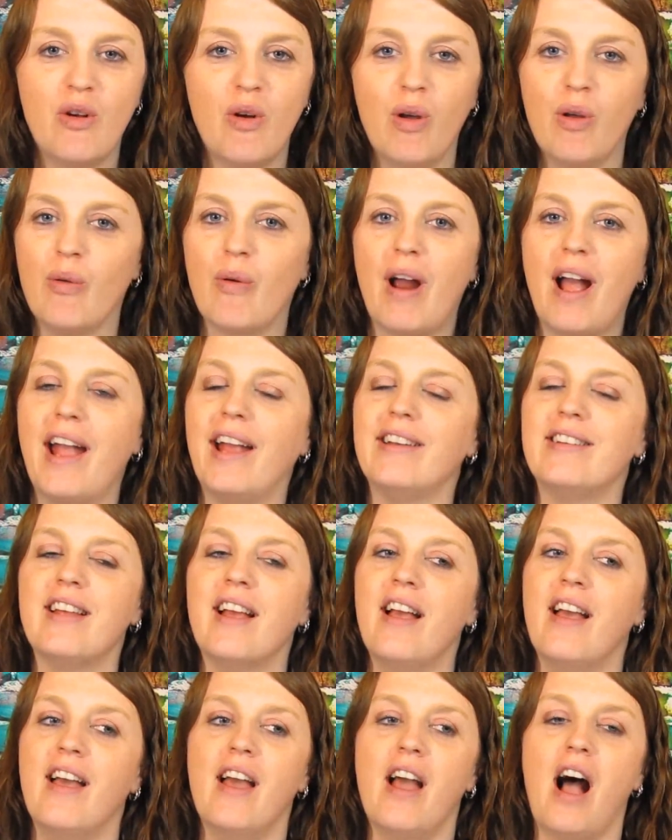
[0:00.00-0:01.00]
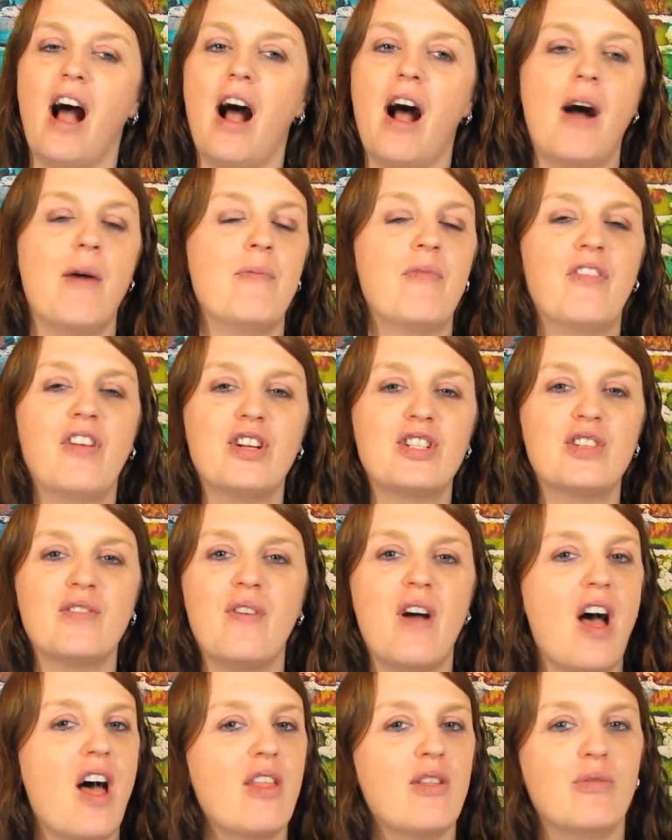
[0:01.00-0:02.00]
going right. Um, first of
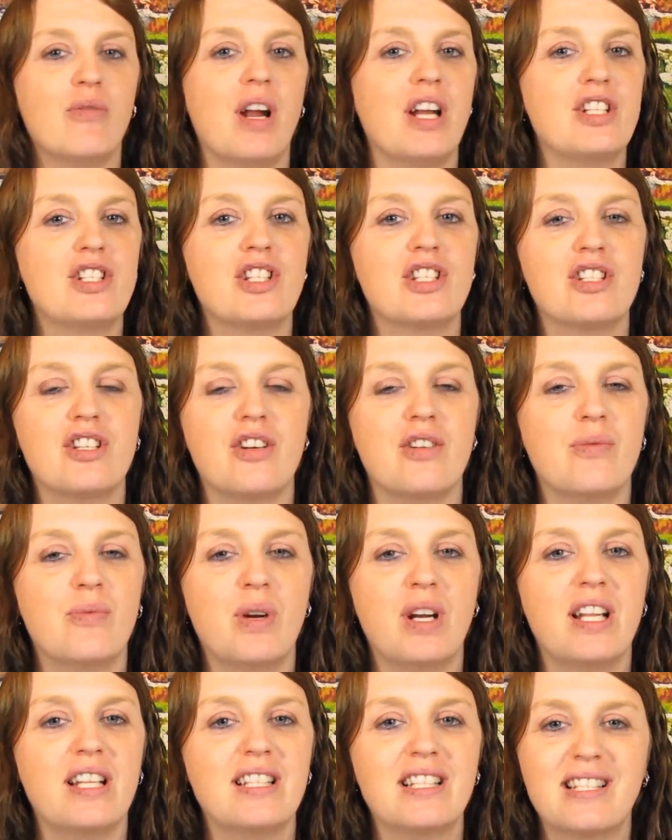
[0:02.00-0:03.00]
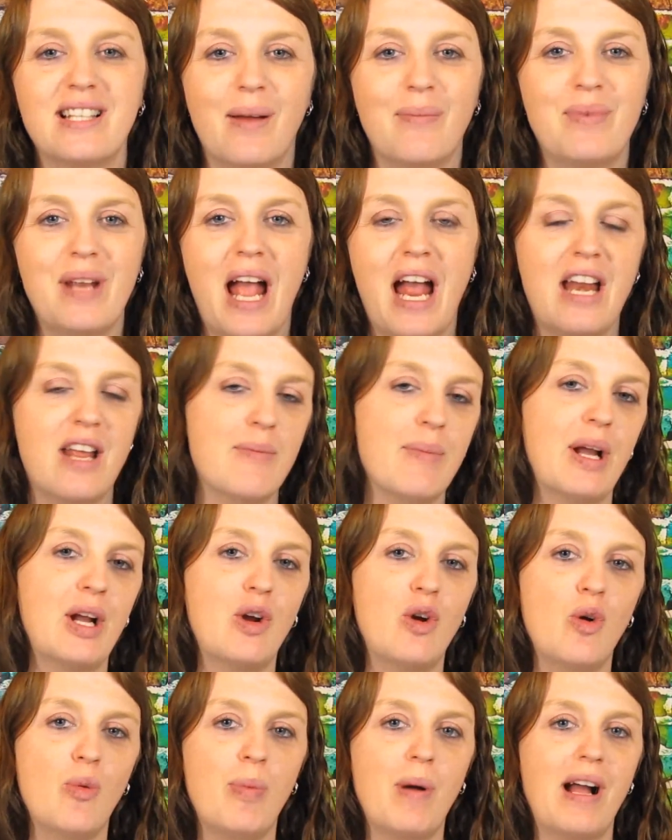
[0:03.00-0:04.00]
all, the register wouldn't accept any of my
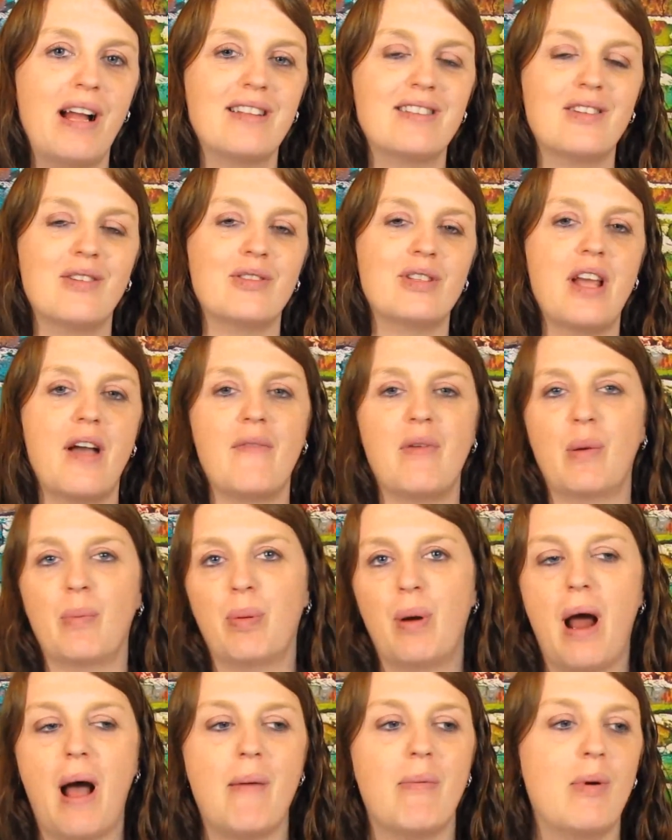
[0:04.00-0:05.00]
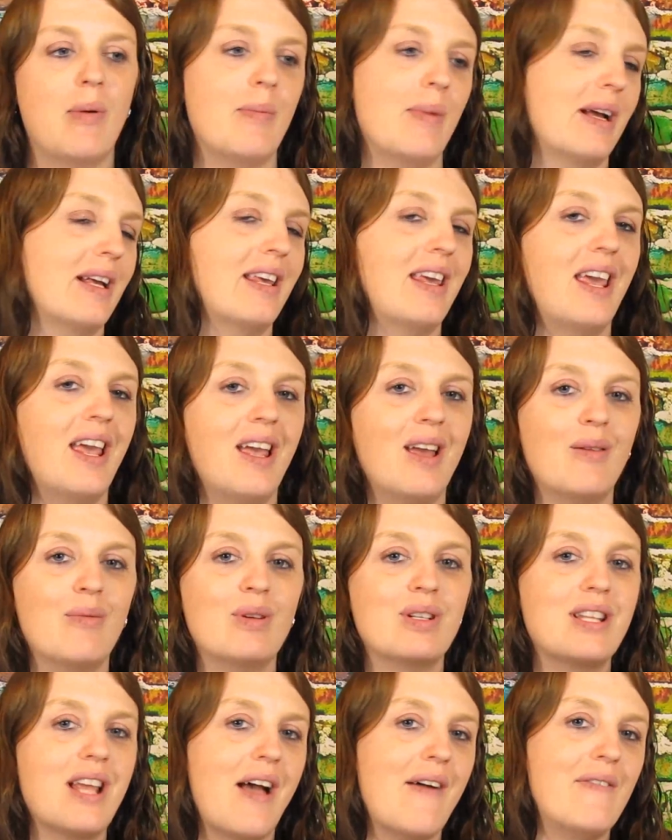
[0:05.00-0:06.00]
coupons. I was having a problem. My kid
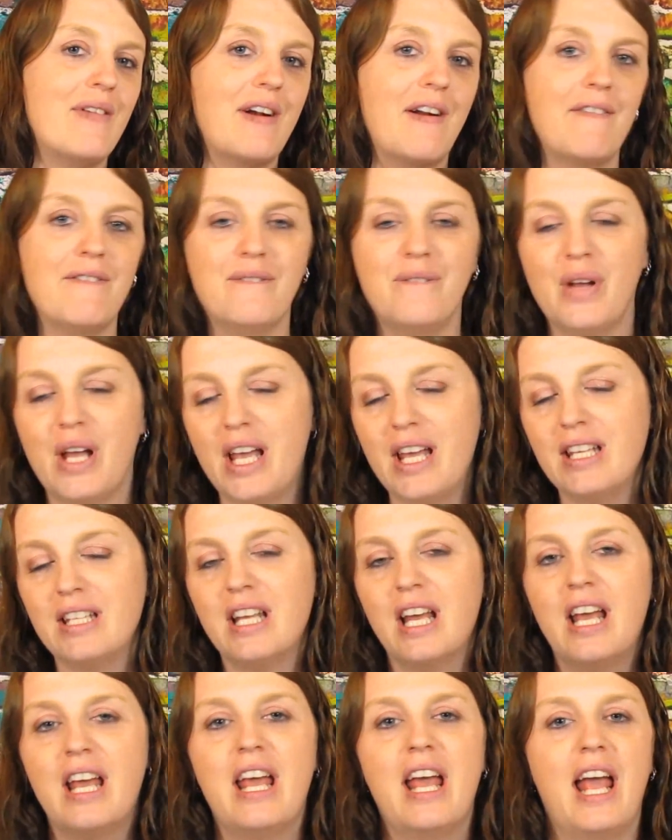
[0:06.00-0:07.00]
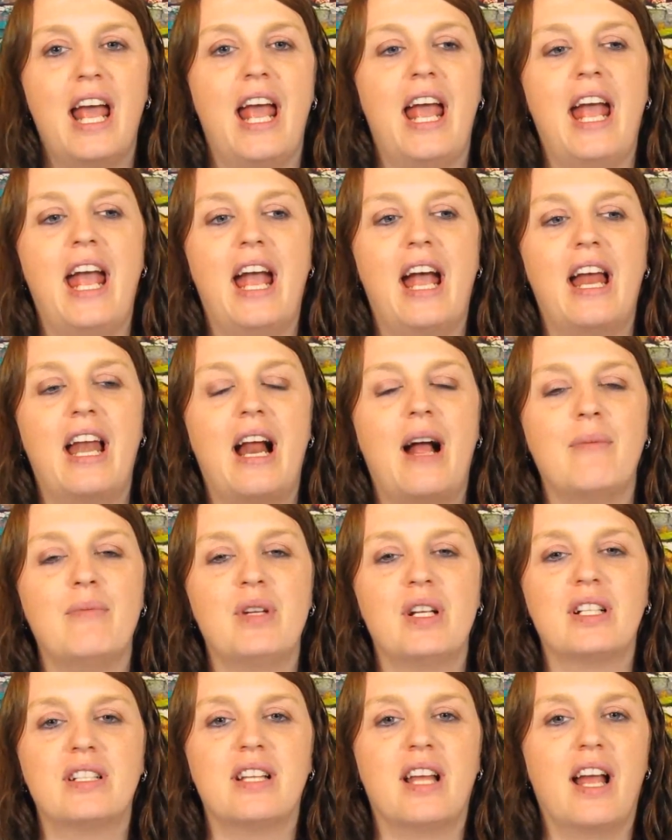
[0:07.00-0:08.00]
was having a fit and I'm
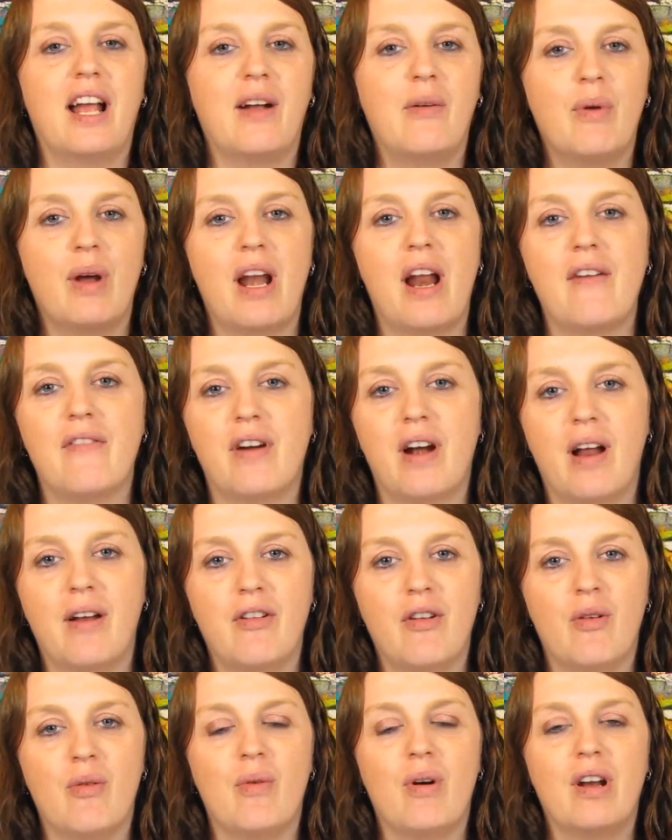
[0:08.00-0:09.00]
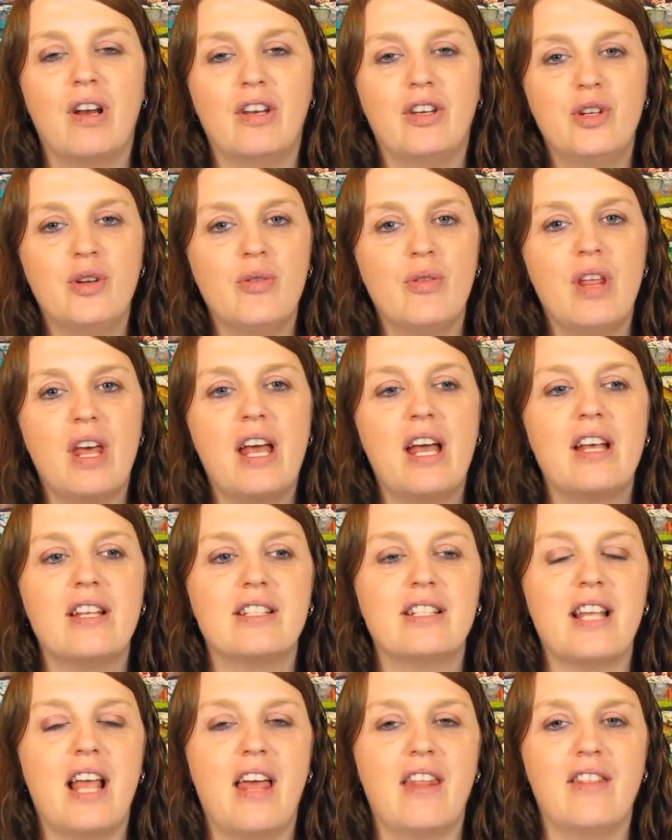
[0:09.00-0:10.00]
just like, whatever, I don't want to do
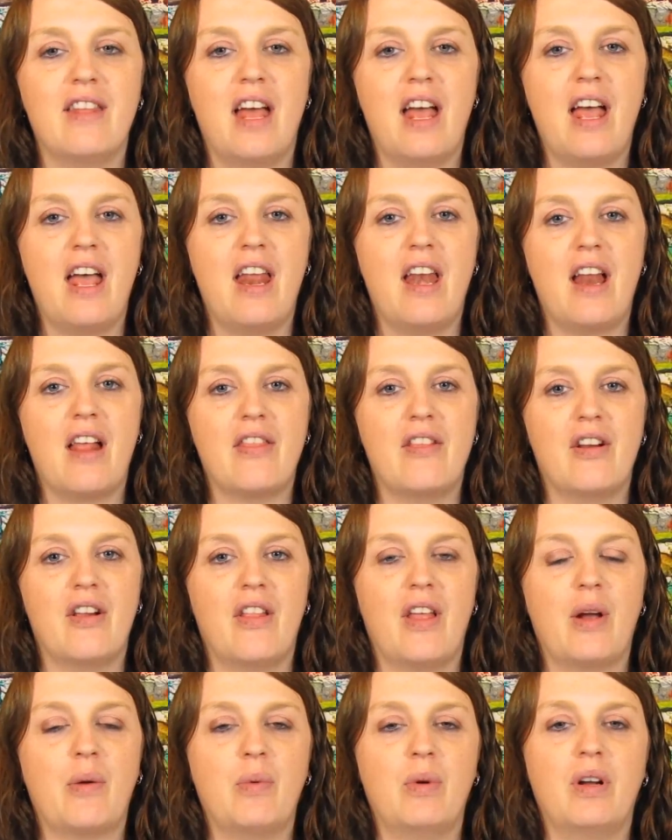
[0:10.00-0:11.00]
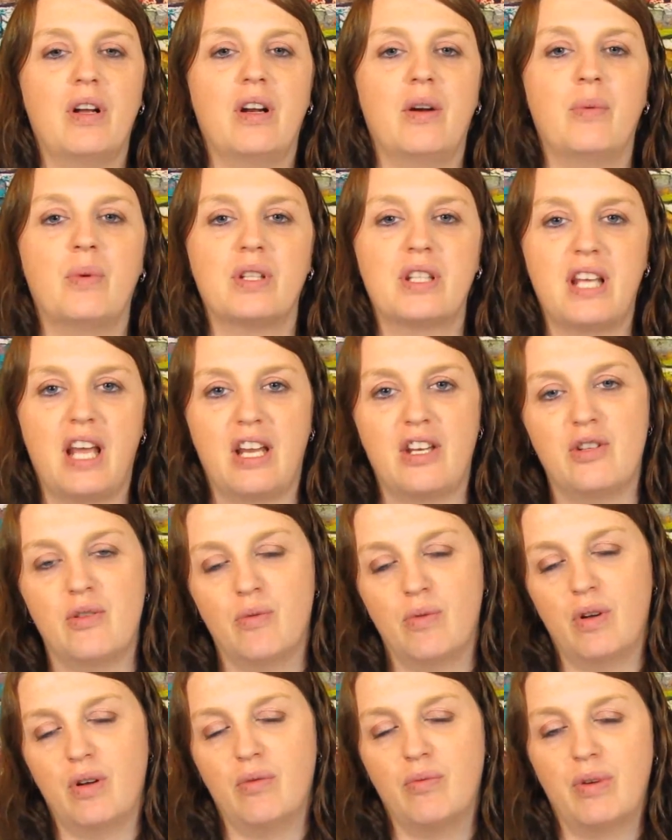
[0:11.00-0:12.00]
this. And then they're like, well, here, we'll
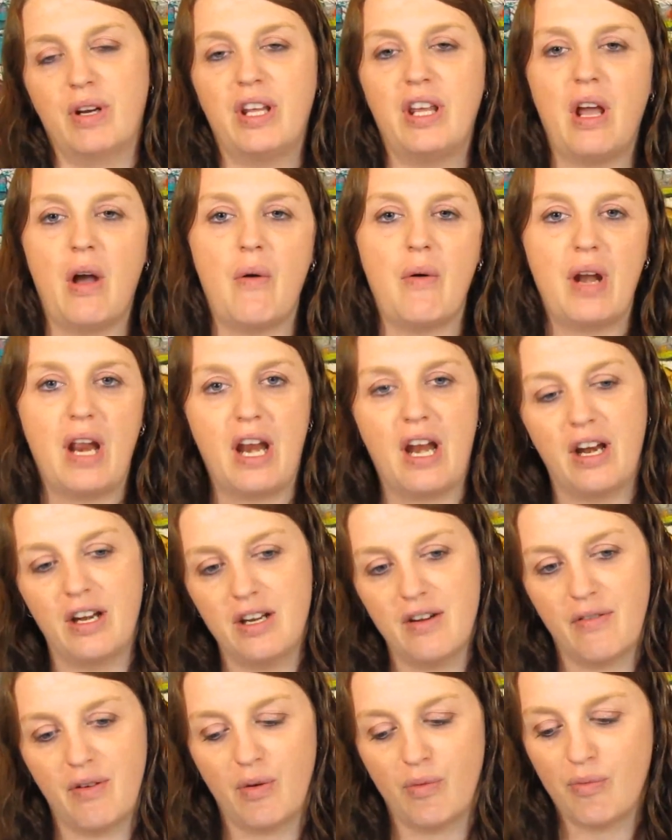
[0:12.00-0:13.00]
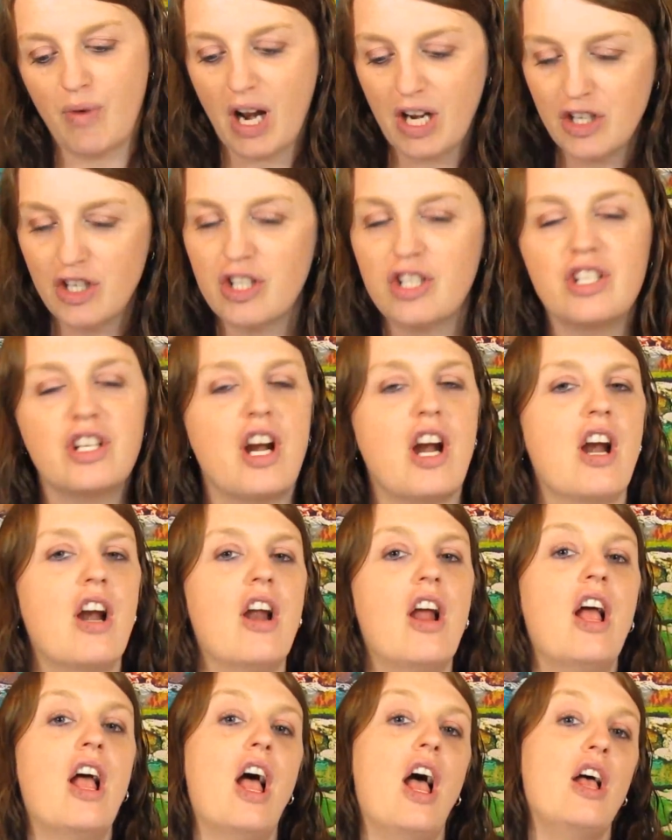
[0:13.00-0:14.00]
schedule, we'll ring you out at a different register.